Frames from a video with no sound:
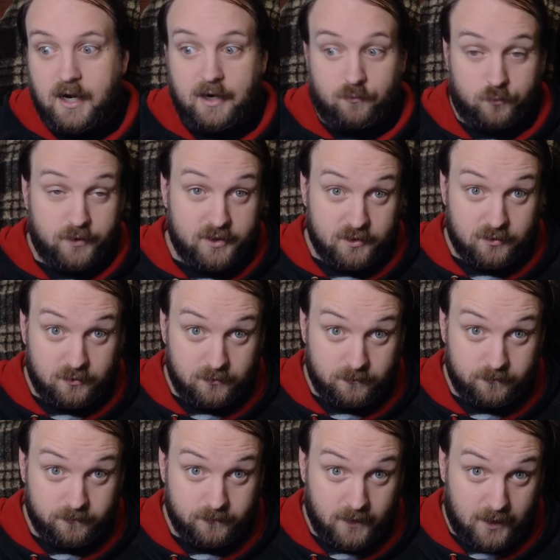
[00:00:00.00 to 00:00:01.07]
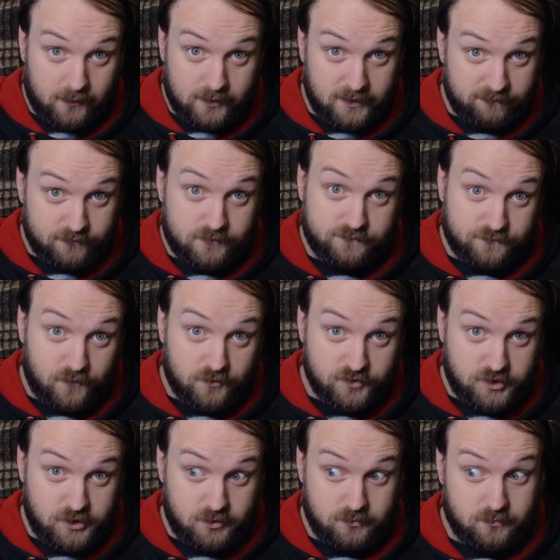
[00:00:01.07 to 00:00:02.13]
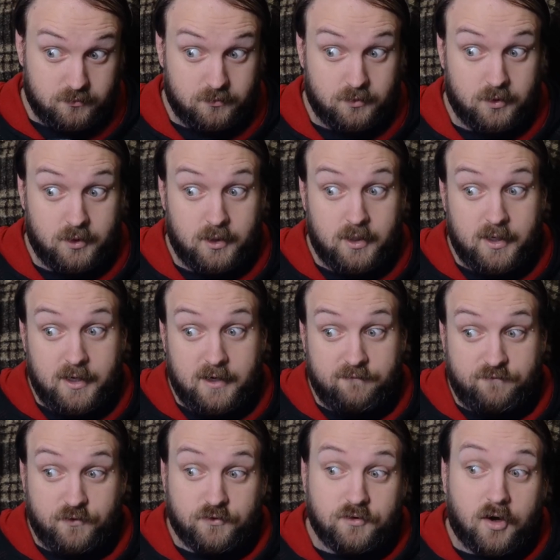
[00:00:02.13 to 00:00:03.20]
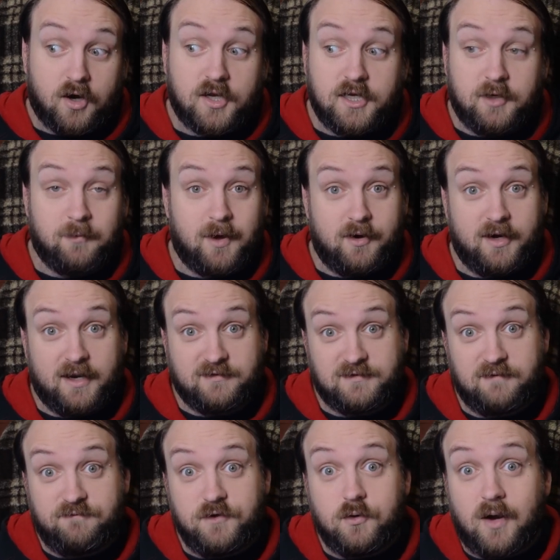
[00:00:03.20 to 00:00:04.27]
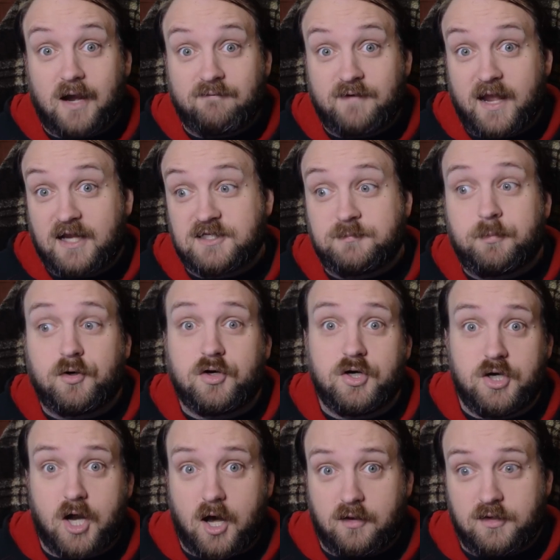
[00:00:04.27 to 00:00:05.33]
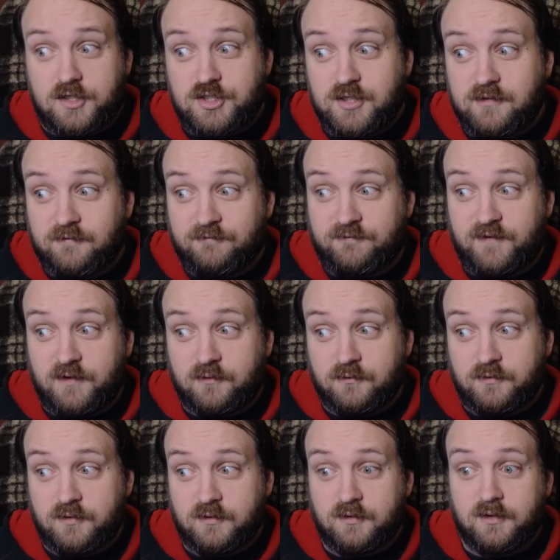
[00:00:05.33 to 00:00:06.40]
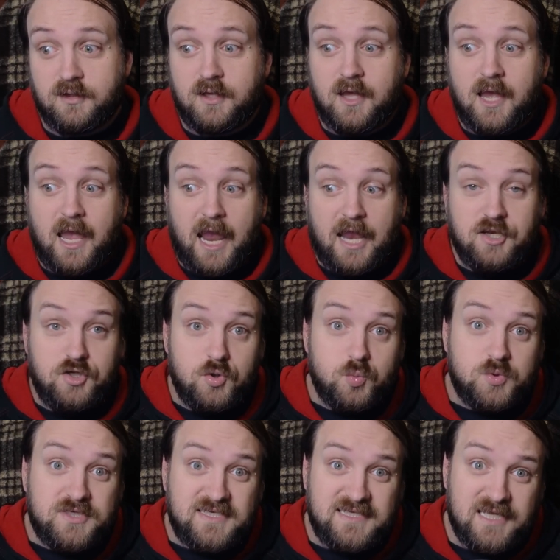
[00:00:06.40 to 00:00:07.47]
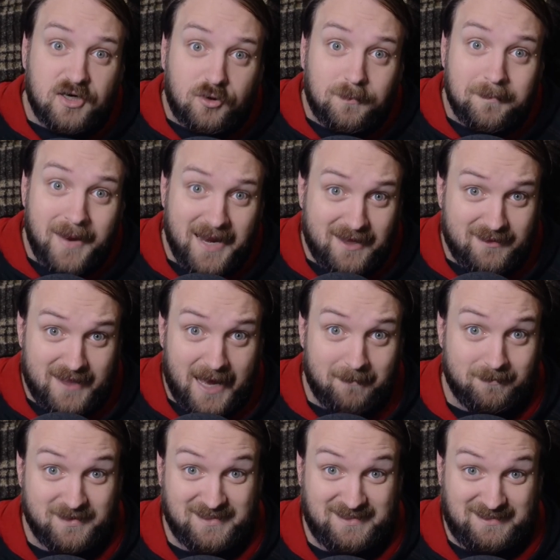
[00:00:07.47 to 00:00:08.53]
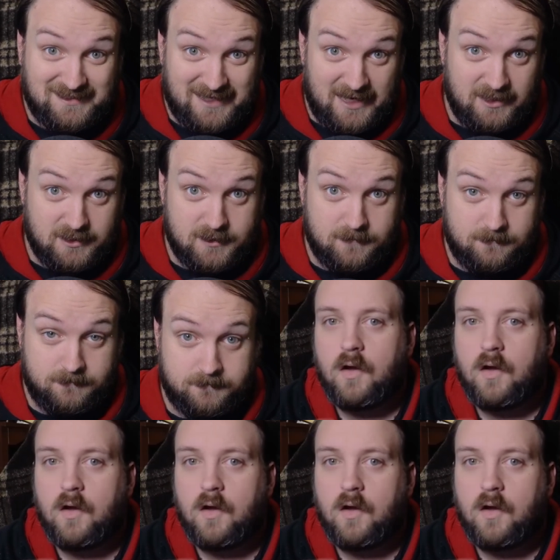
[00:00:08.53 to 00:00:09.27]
I will, however, fault you if you're talking about it as if you have expert knowledge in the field and you still make that mistake.